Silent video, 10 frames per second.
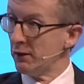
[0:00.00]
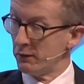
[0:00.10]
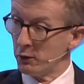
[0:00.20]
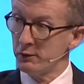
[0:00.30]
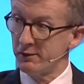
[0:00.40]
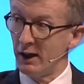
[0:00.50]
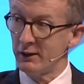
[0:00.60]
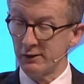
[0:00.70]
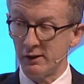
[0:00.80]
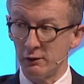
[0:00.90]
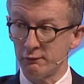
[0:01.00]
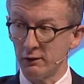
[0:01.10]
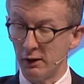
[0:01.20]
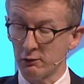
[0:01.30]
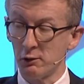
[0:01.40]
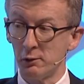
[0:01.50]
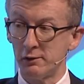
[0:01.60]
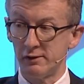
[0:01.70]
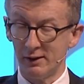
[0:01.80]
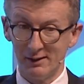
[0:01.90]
Those standards are, of course,